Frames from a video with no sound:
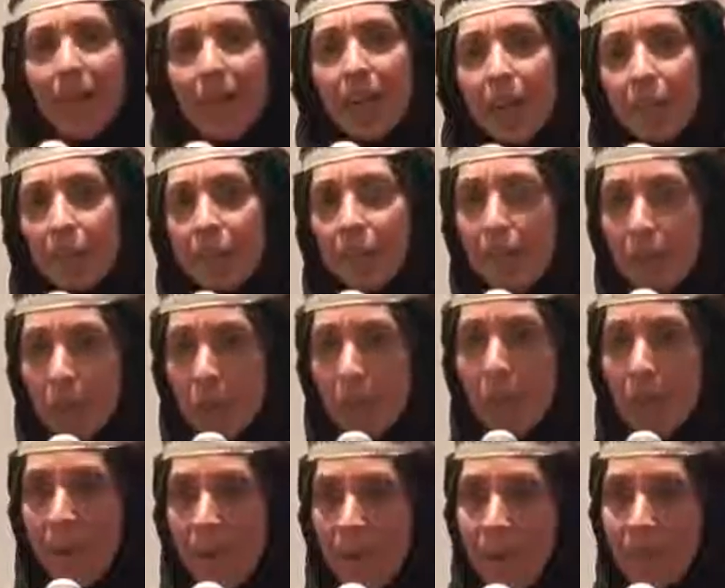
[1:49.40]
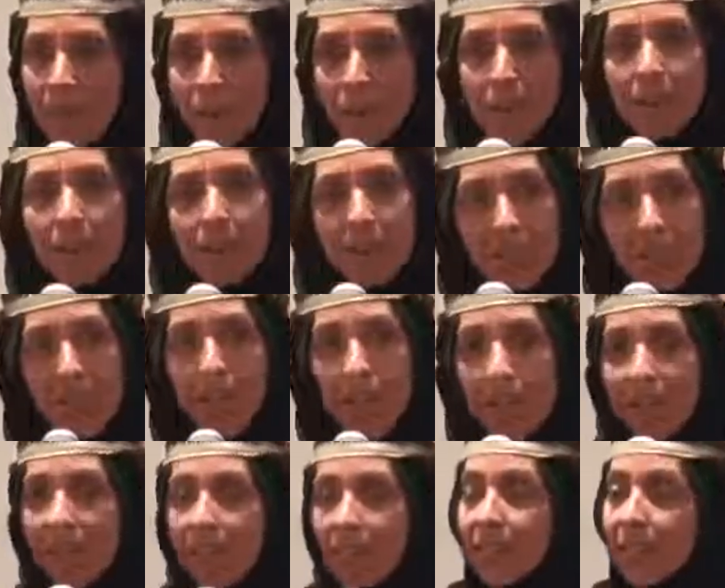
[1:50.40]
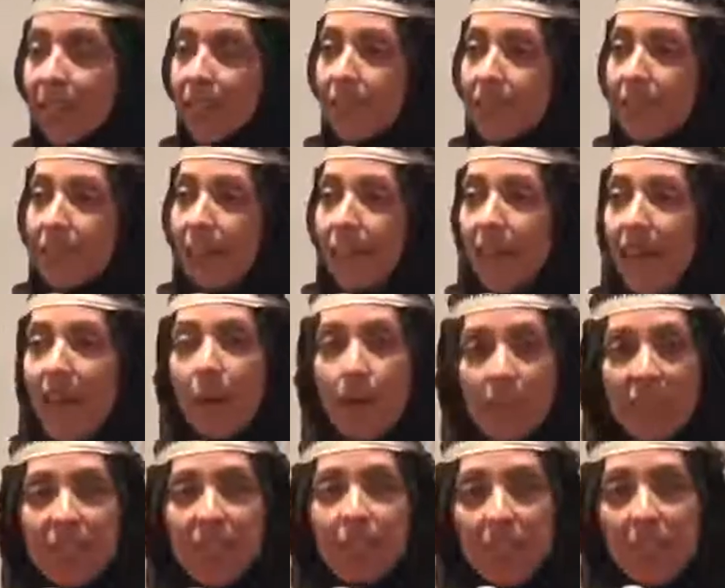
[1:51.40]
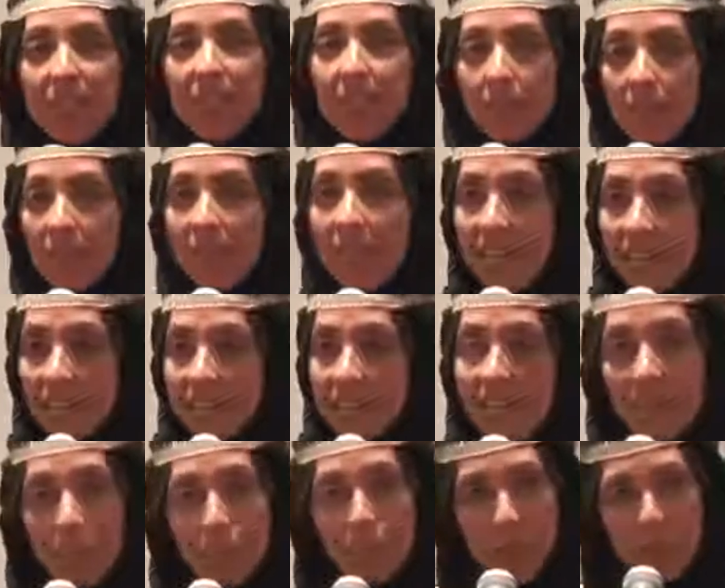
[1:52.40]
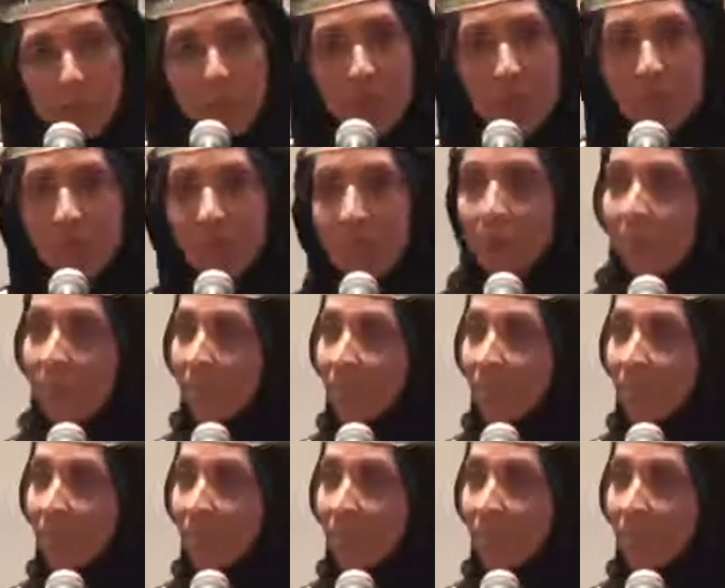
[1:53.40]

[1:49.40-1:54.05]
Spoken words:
a fellow competitor, a guy, happened to be Lebanese and was Muslim.